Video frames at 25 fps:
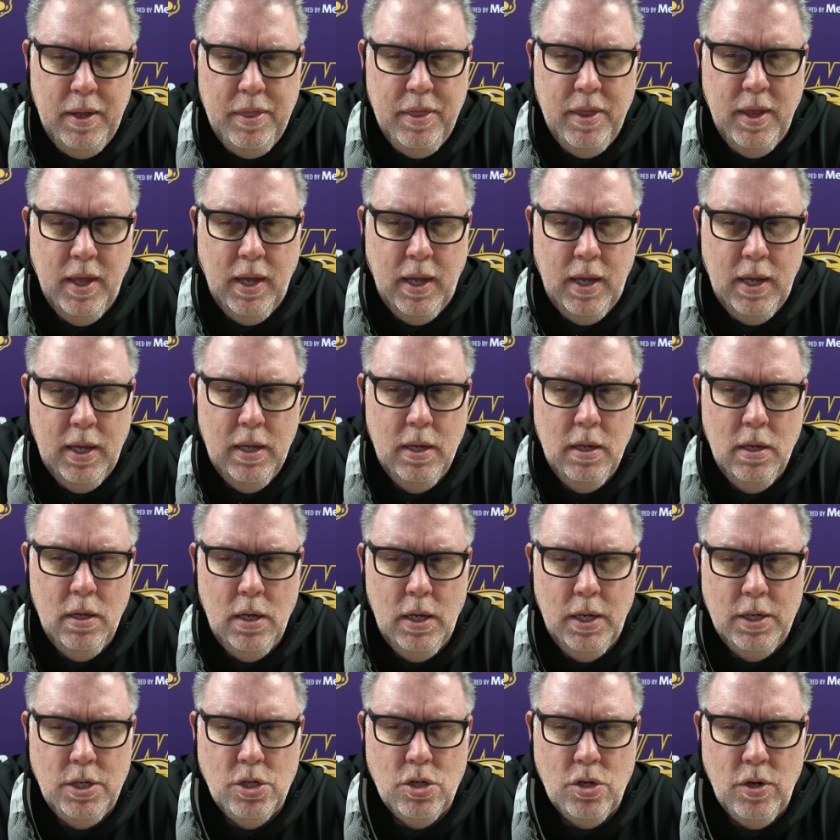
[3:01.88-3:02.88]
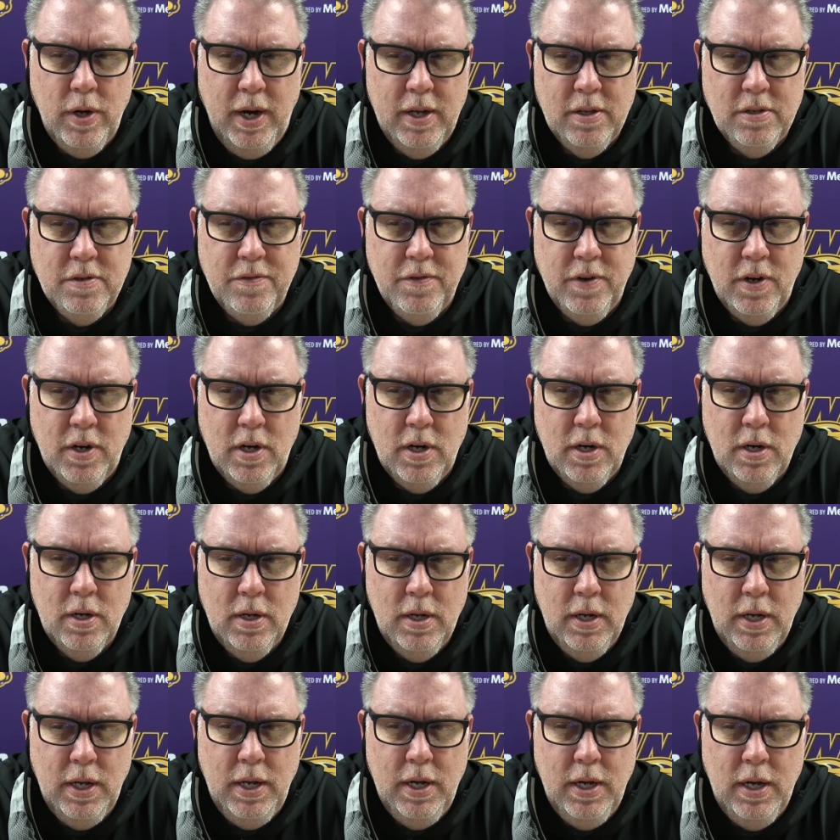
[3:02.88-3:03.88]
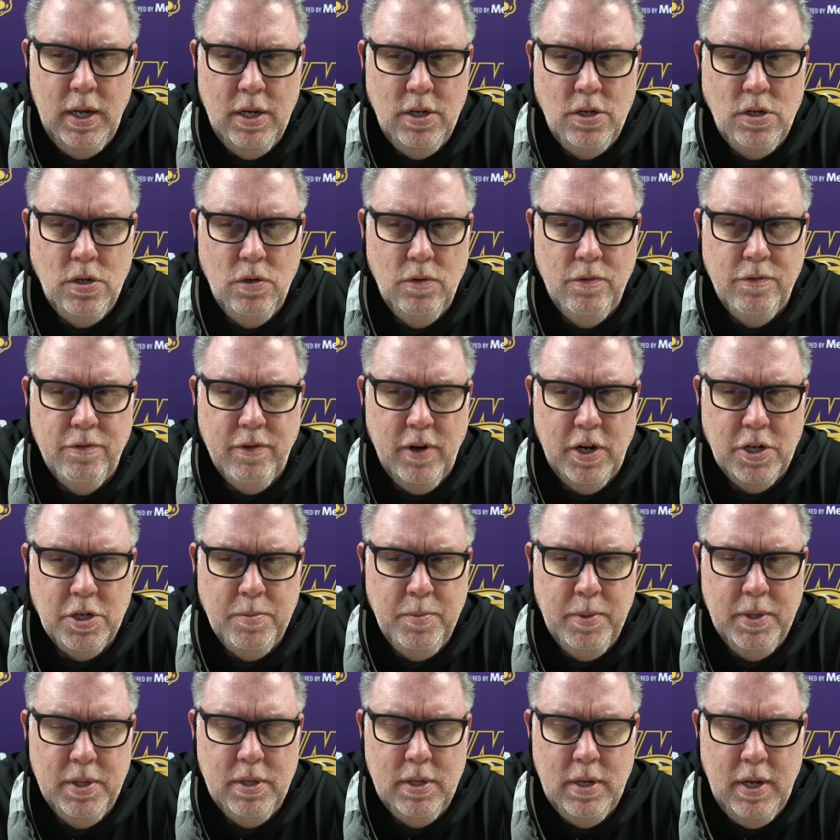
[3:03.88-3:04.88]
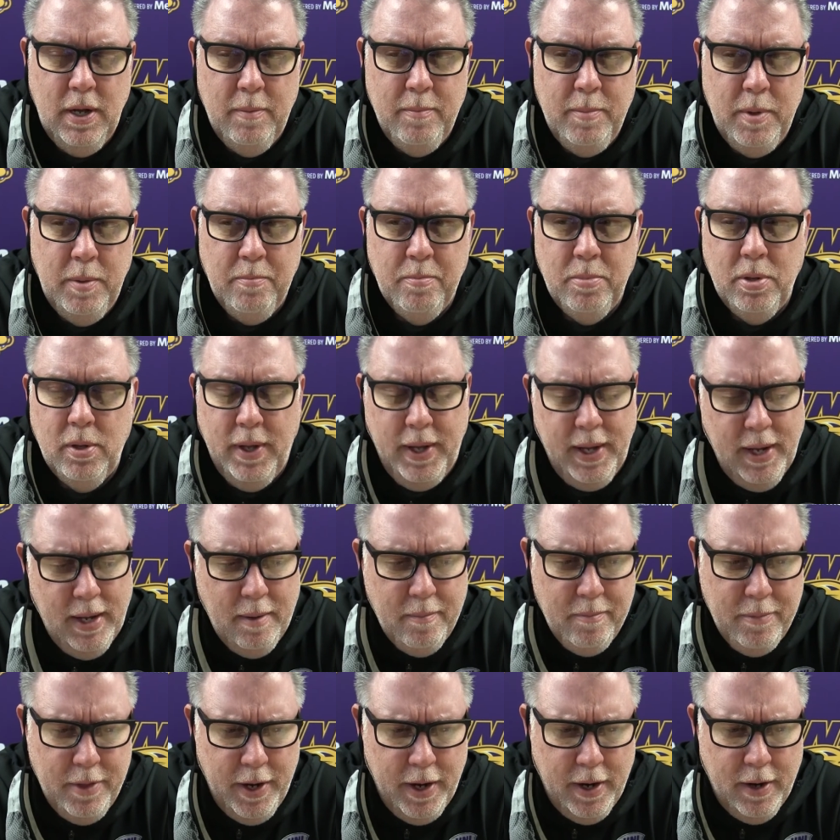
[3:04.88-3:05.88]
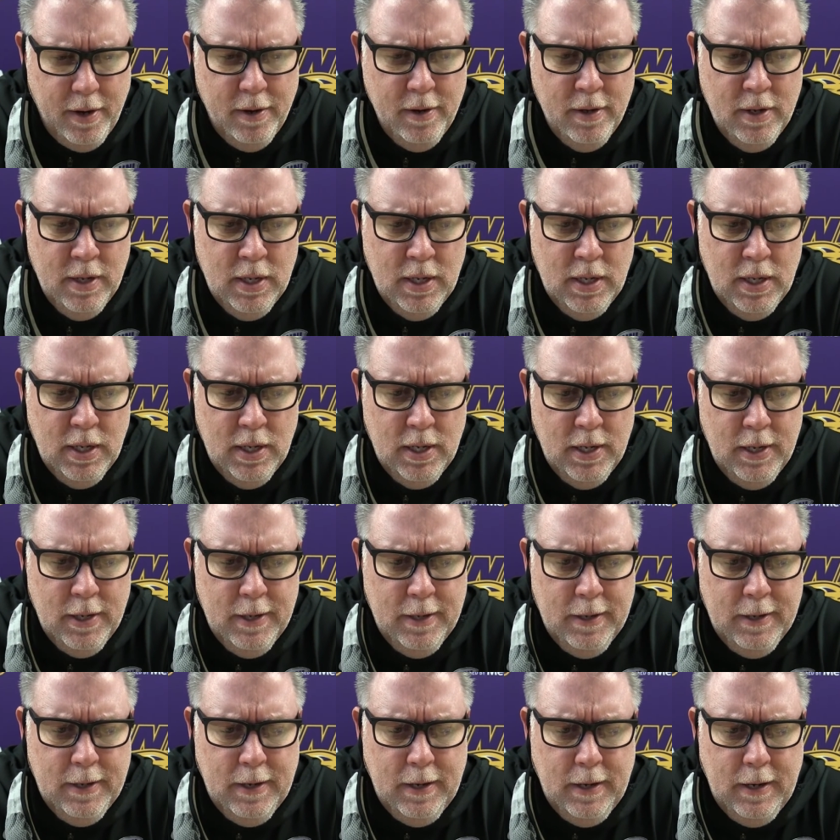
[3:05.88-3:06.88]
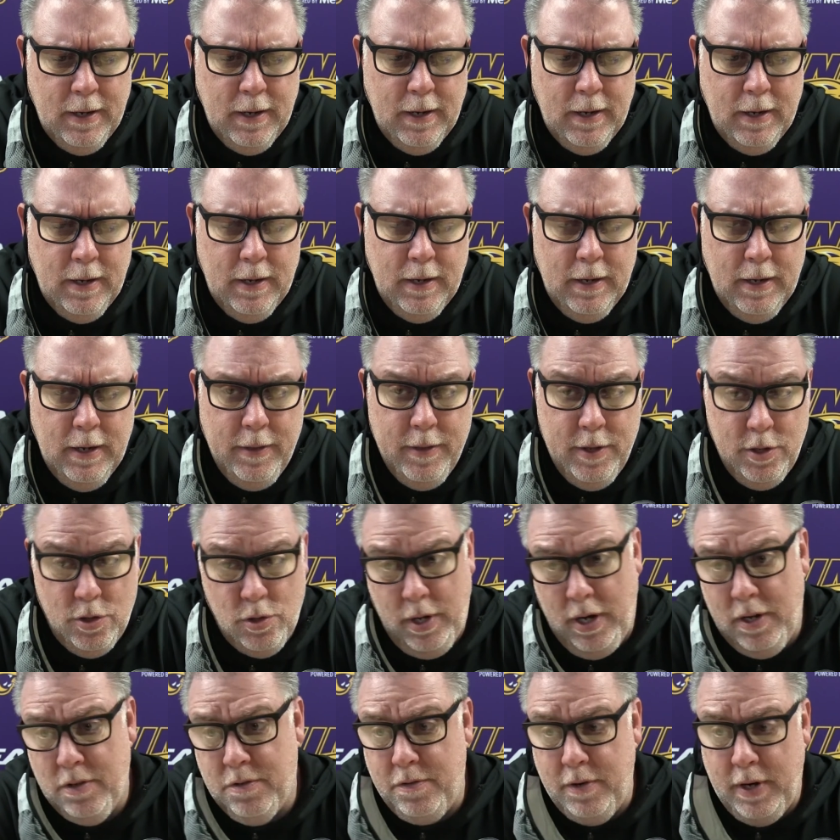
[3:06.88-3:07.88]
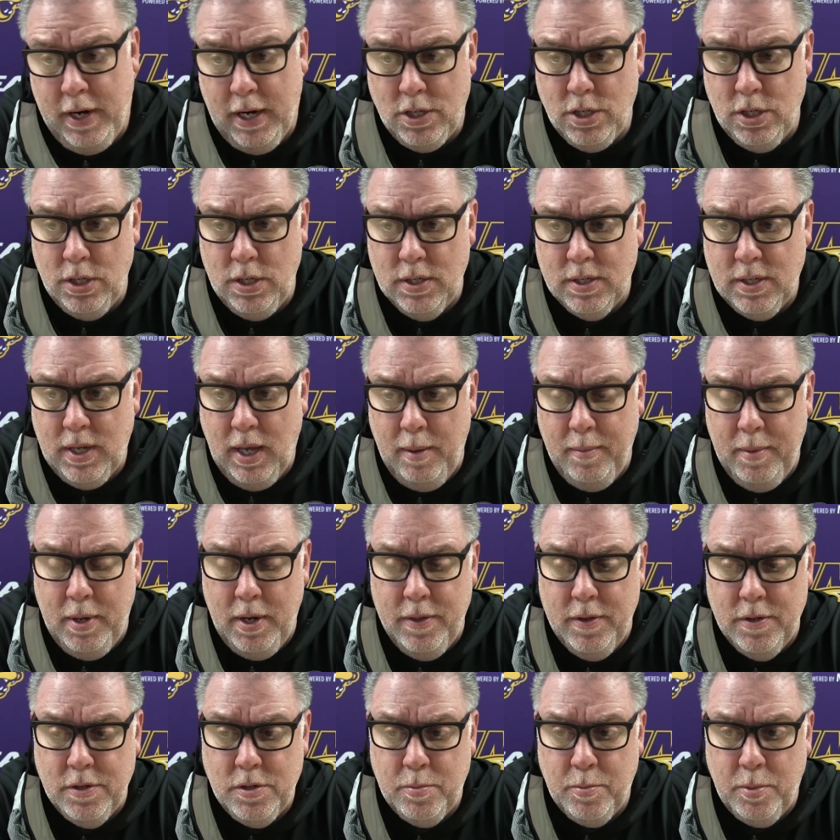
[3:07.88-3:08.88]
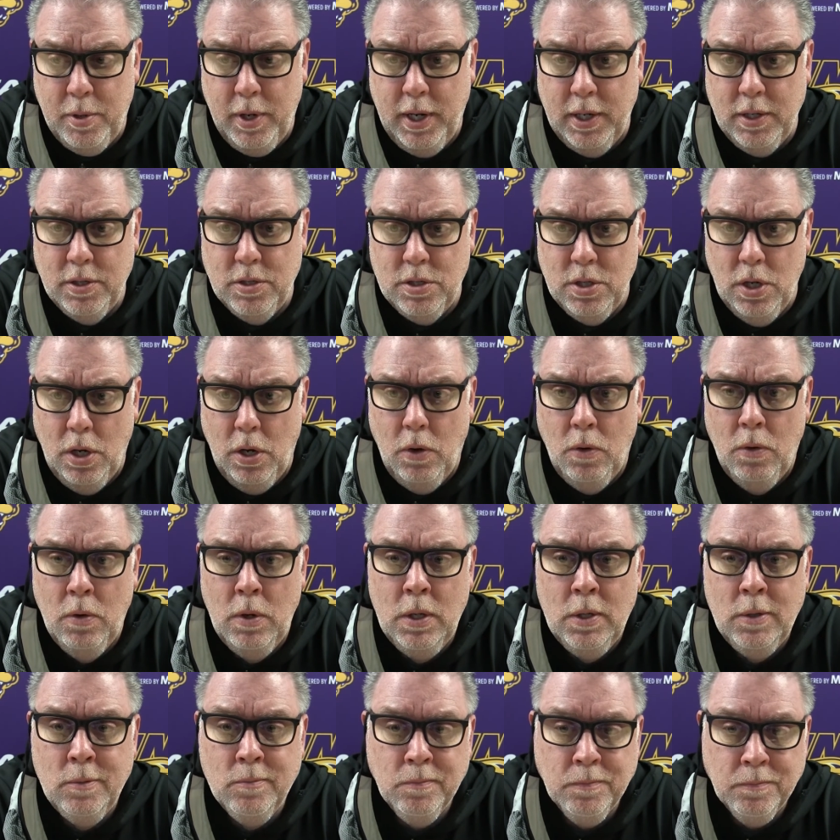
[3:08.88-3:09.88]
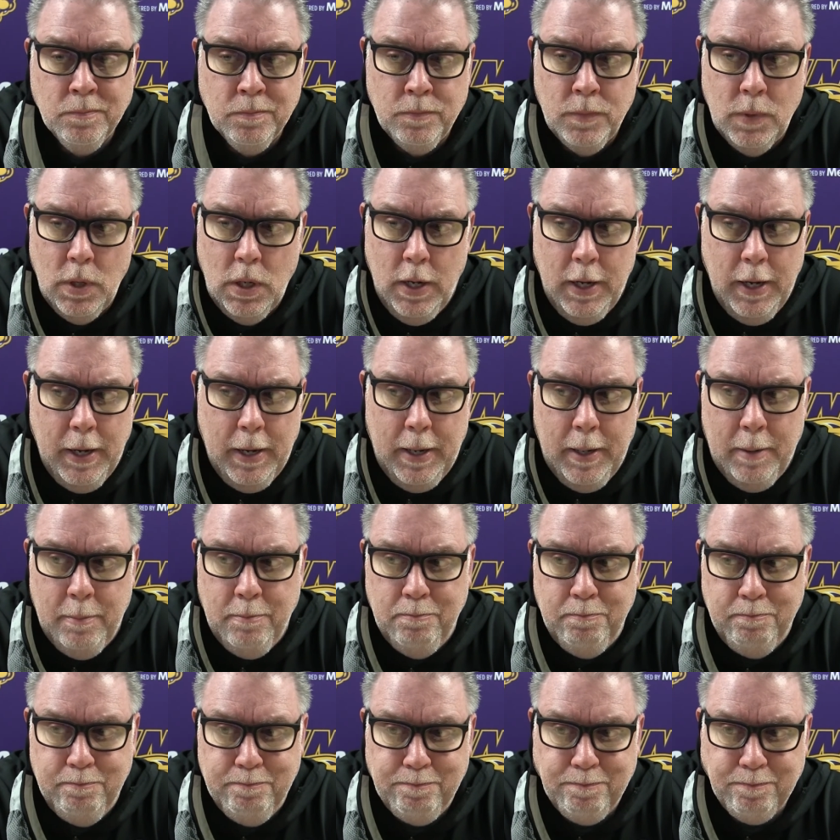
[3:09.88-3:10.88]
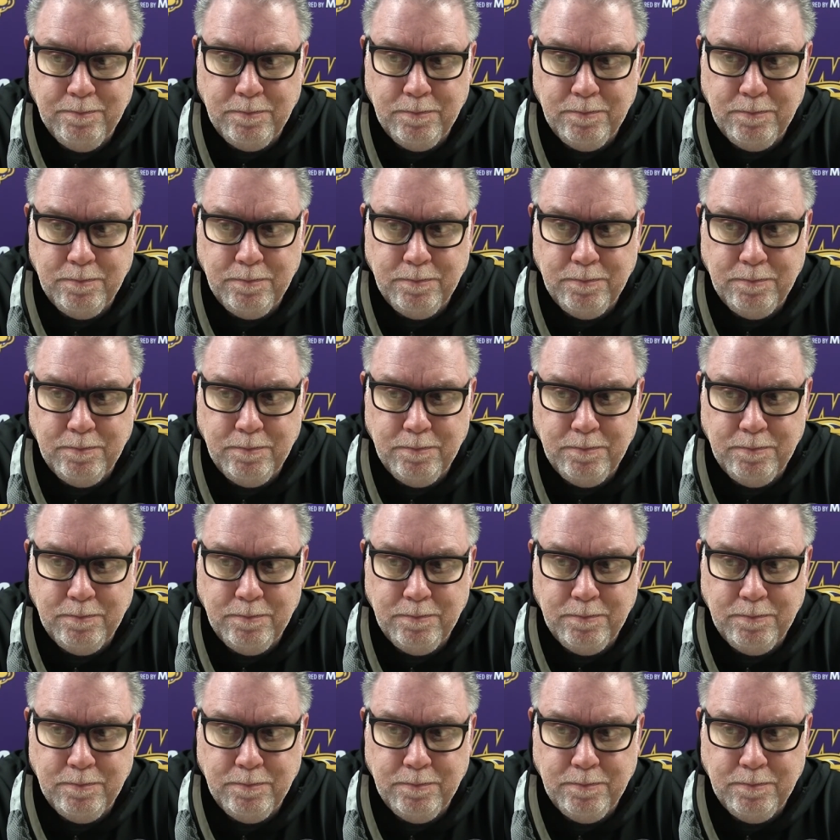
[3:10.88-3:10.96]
I think a transfer and, and, two freshmen have been playing up there, uh, and the transfer actually just came in in the spring. So um,